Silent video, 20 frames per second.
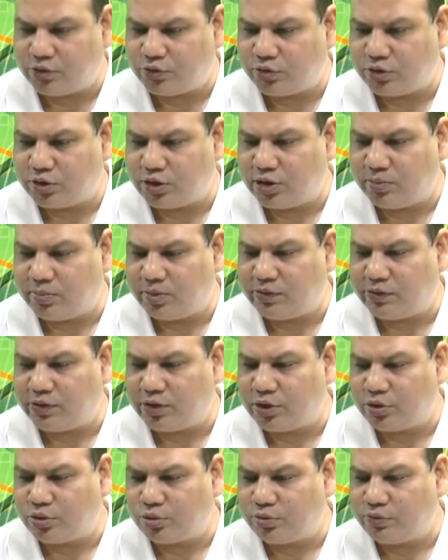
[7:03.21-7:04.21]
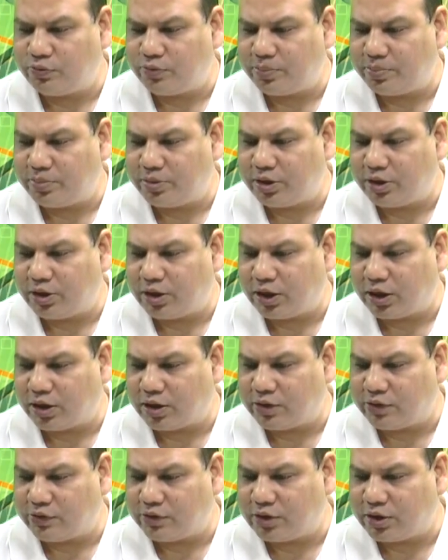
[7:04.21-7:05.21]
So they may say 250 lakh
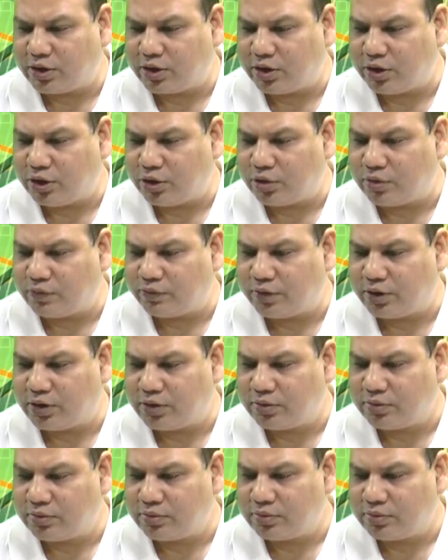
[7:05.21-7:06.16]
is the earning of A,